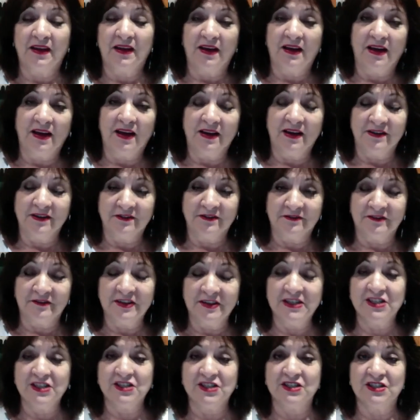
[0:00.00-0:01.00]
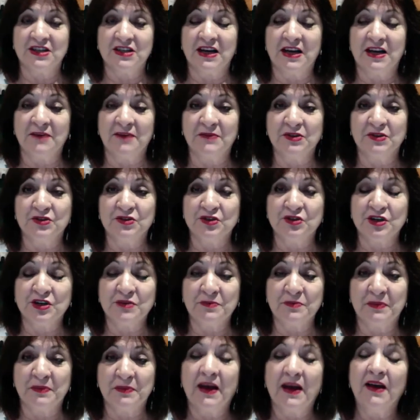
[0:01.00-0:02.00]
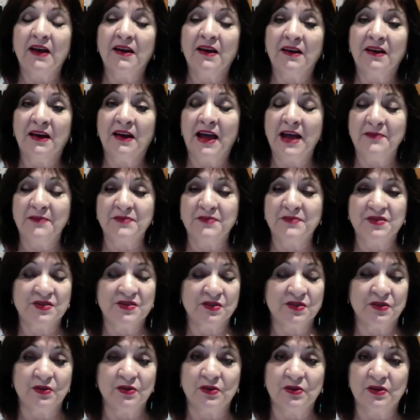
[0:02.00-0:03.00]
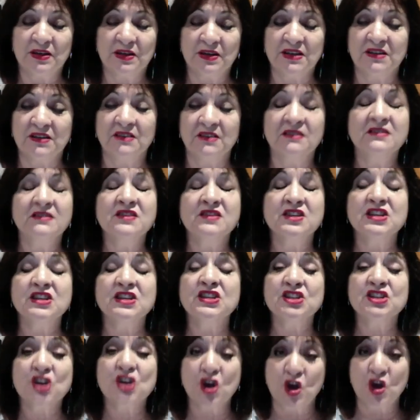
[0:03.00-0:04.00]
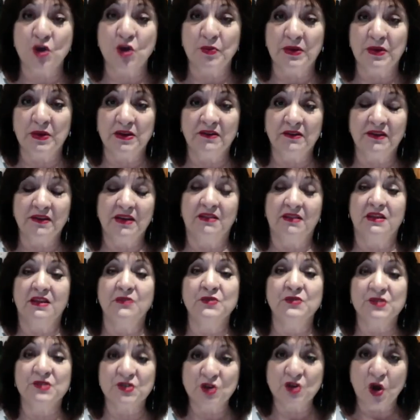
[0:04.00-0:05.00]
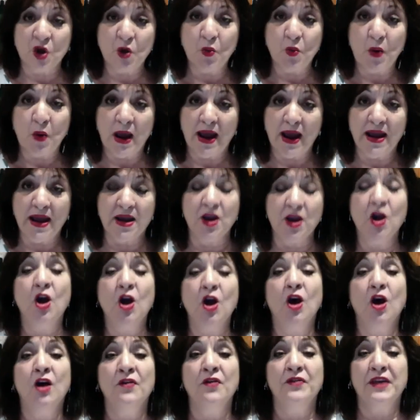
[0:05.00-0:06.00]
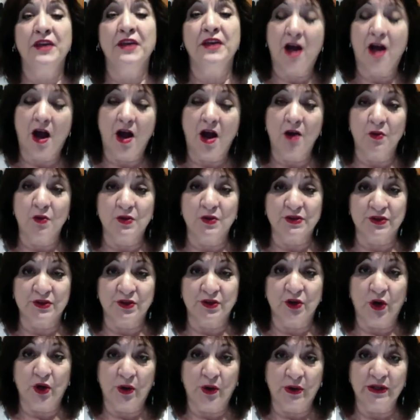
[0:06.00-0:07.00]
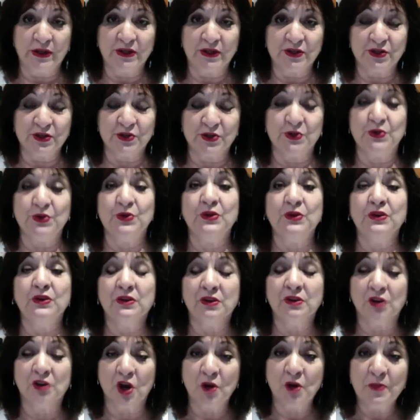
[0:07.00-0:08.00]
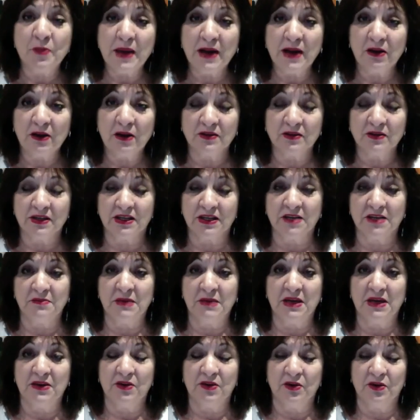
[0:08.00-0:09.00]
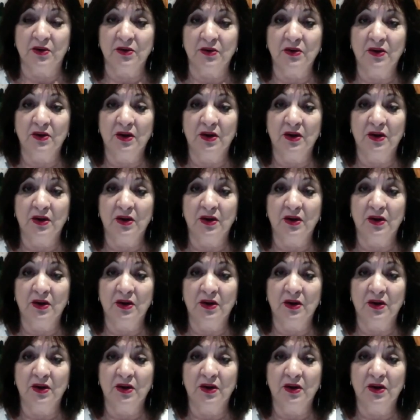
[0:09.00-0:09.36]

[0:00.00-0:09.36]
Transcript: I finished the trip absolutely determined that there was no way that I was going to go back on the Camino,